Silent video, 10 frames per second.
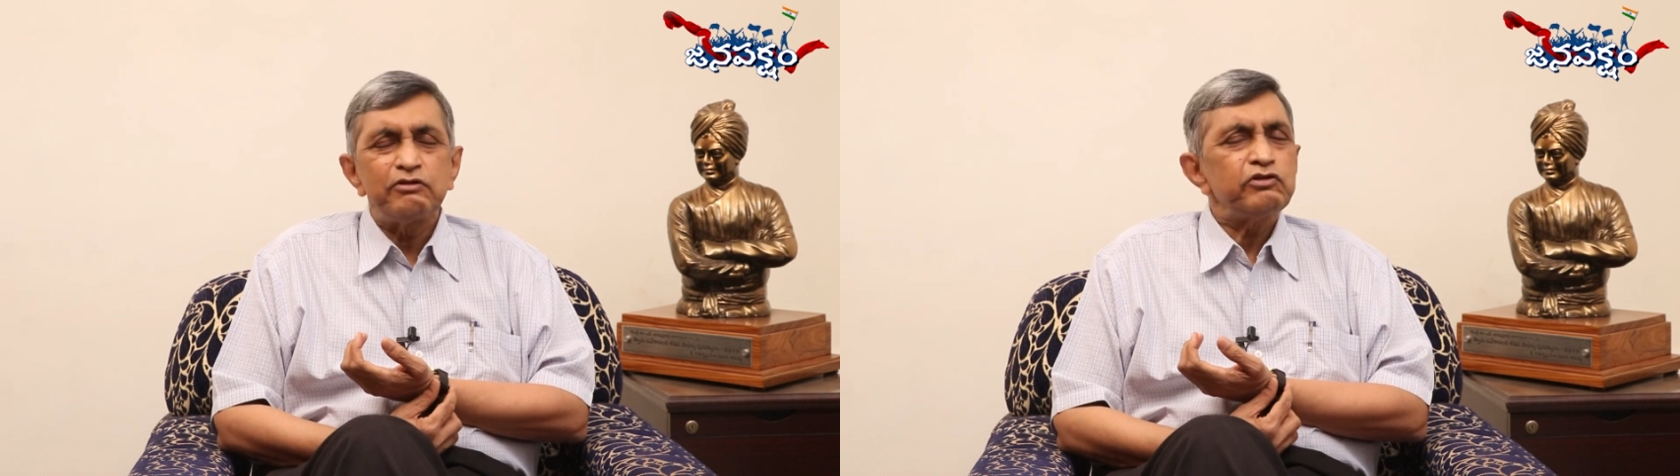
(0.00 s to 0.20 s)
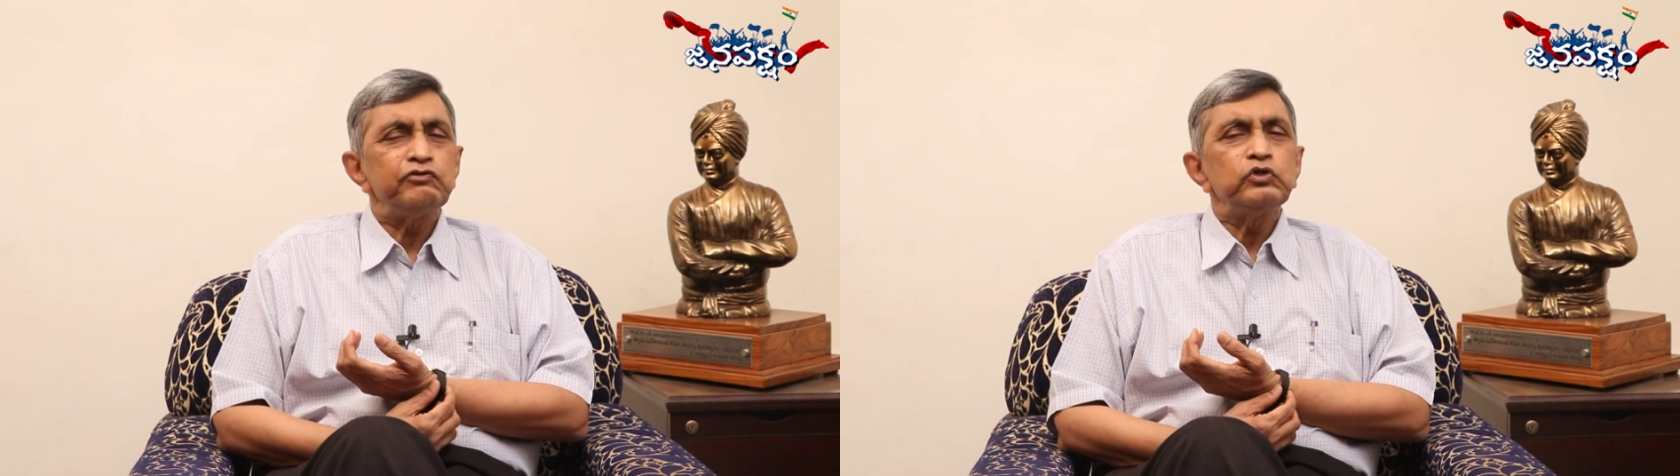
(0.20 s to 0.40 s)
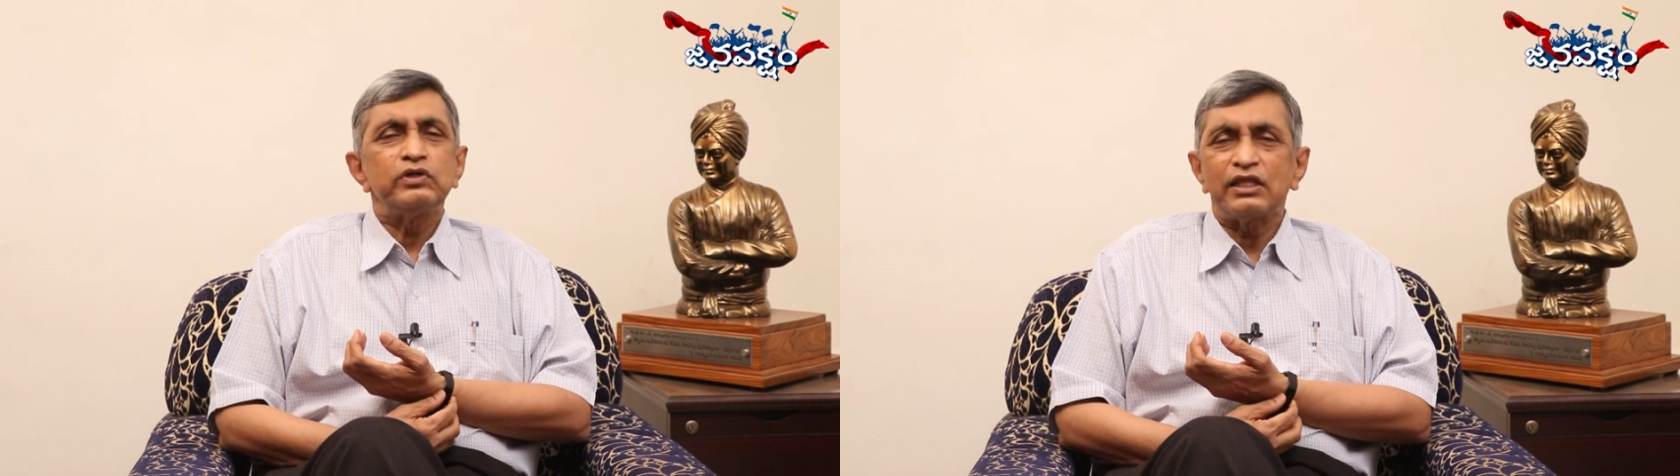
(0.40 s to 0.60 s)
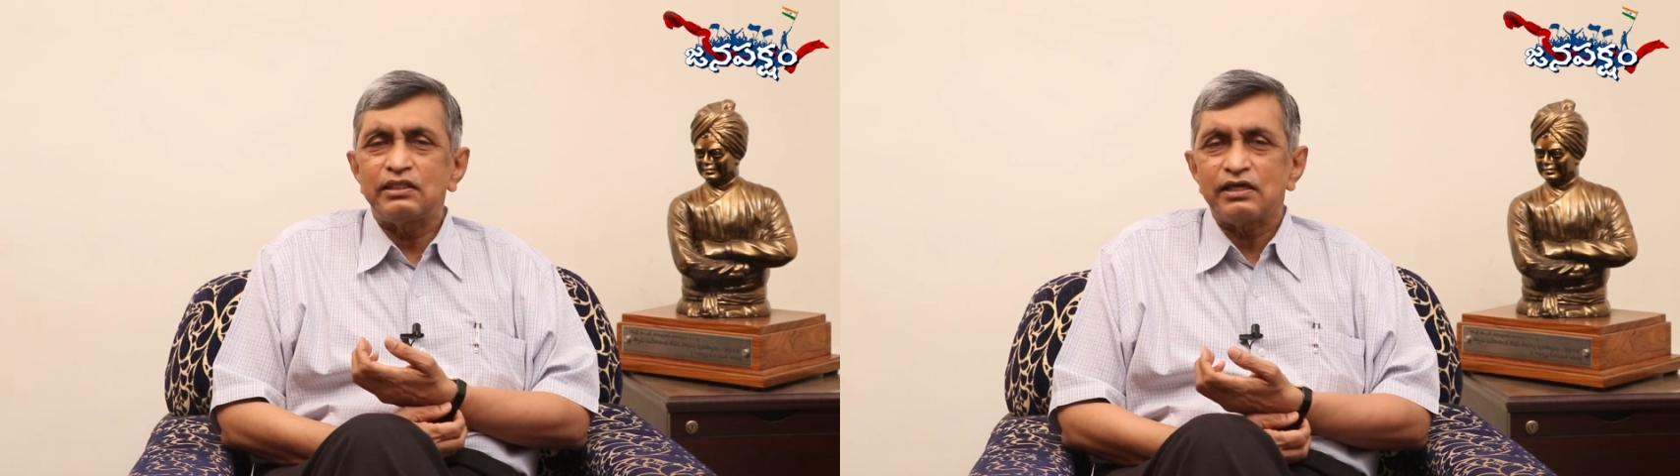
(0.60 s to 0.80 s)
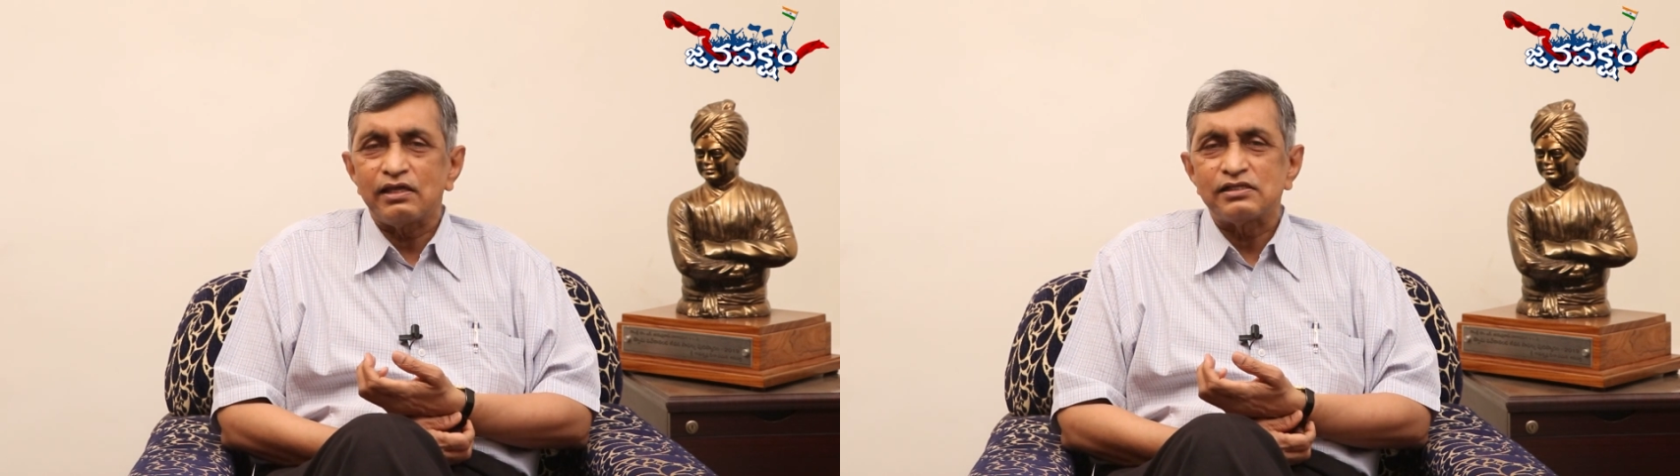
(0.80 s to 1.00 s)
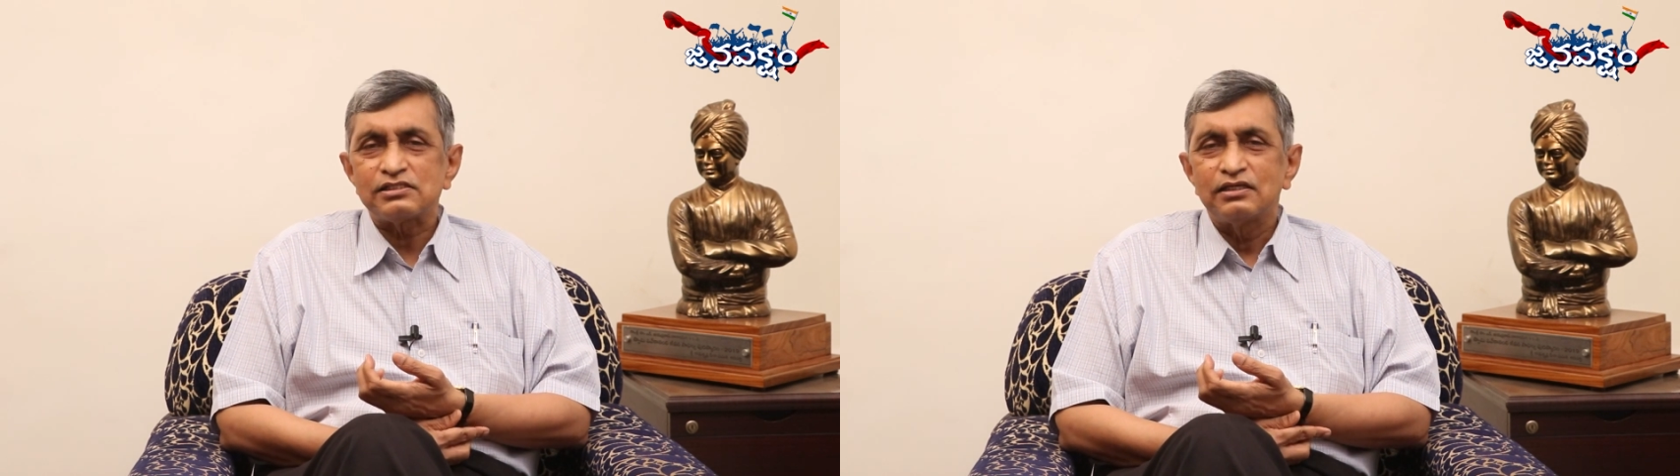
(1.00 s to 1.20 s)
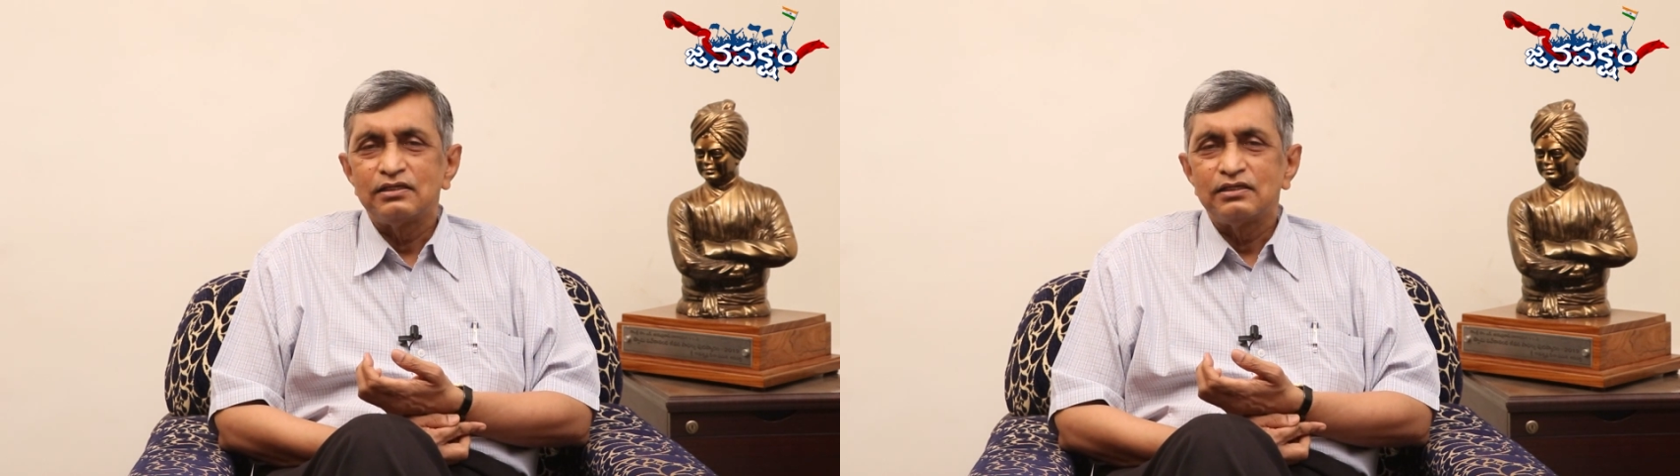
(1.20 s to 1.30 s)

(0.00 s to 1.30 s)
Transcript: even if we do nothing else,